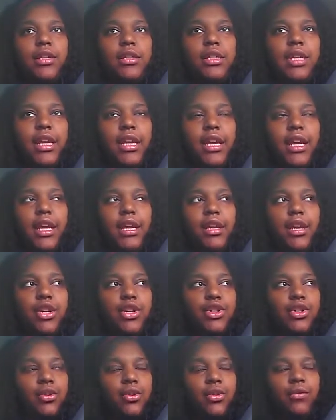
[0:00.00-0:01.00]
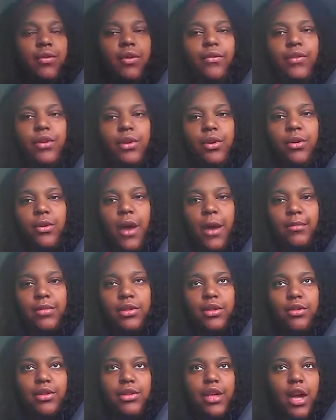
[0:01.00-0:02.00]
did an initial review. I'm
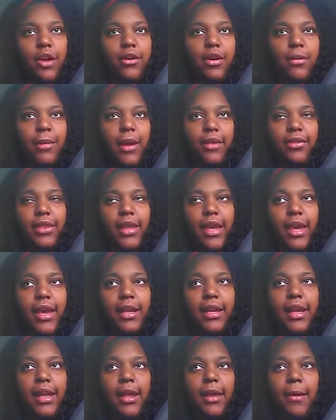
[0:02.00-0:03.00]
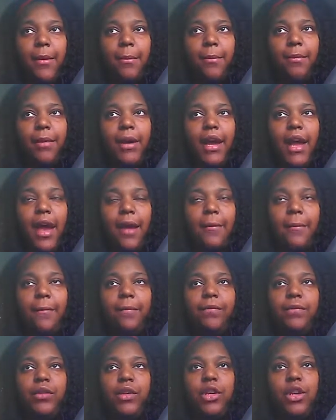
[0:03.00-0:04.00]
so sorry about that. But
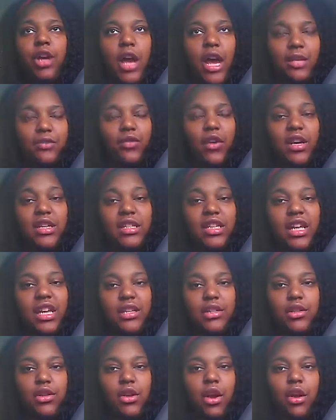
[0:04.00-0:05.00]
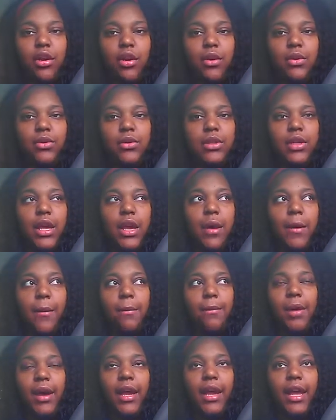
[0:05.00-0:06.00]
as far as the install goes.
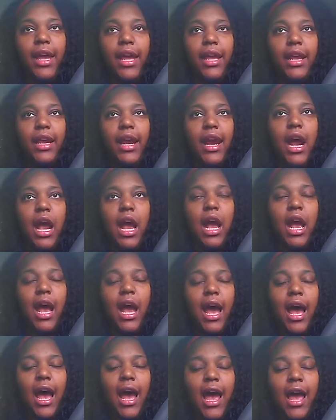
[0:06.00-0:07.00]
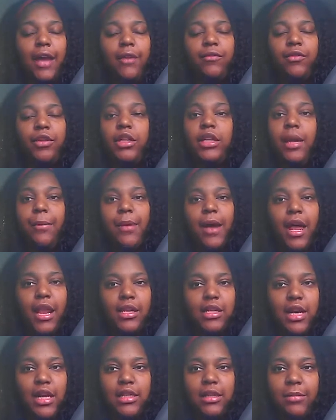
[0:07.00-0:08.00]
But I really
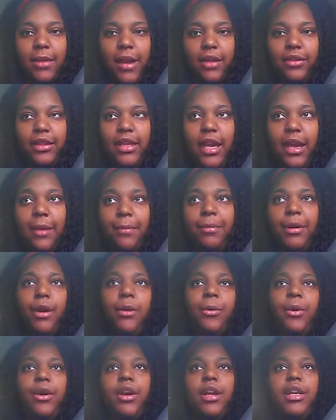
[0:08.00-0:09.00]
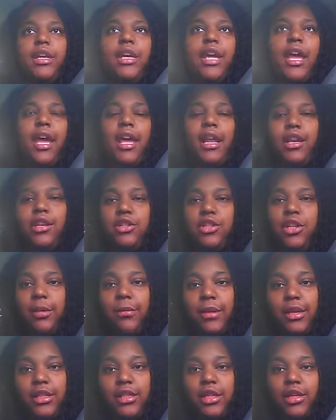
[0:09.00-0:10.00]
apologize about that. But we're gonna go ahead and
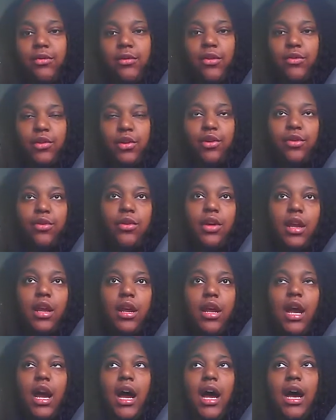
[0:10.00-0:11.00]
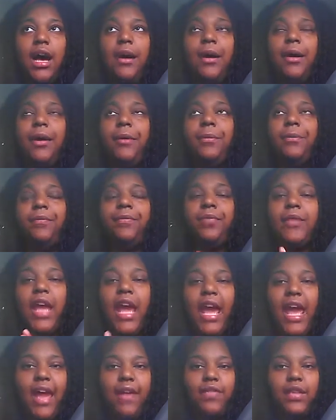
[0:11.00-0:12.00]
jump into the review.
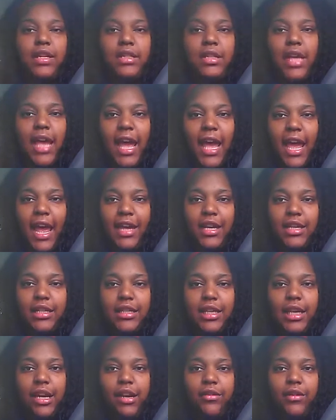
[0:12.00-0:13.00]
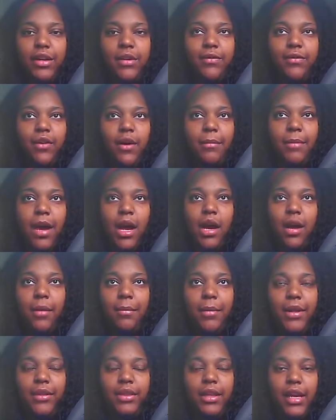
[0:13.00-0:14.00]
I had this hair in for
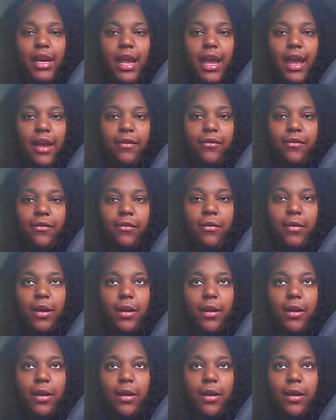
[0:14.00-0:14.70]
about a month and a half.